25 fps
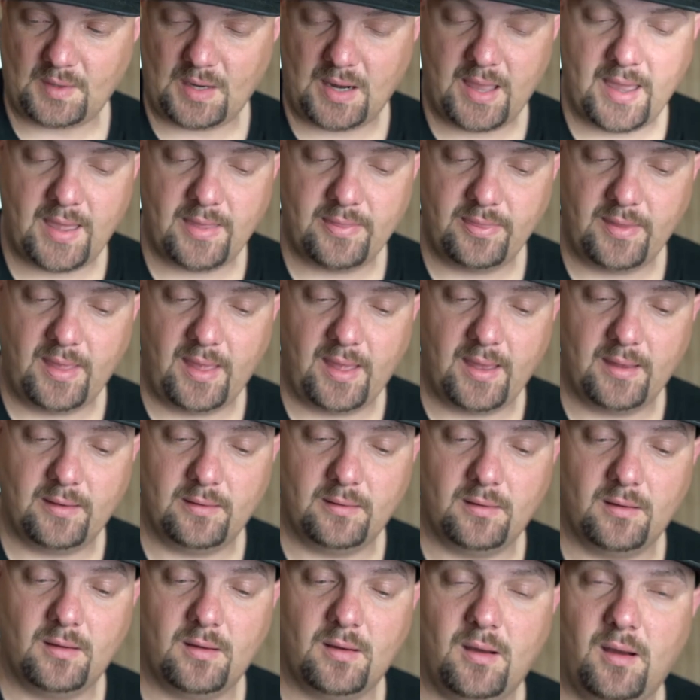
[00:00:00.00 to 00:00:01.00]
And
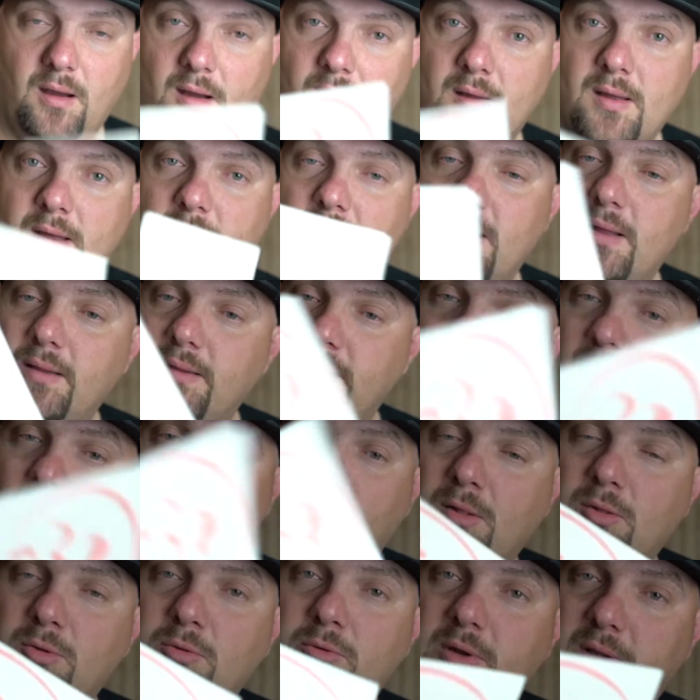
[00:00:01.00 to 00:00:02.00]
then they
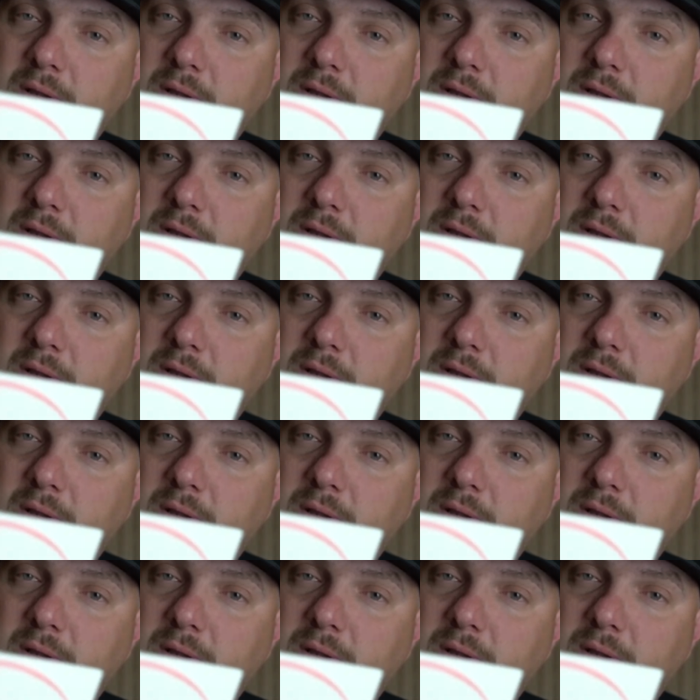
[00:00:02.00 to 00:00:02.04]
include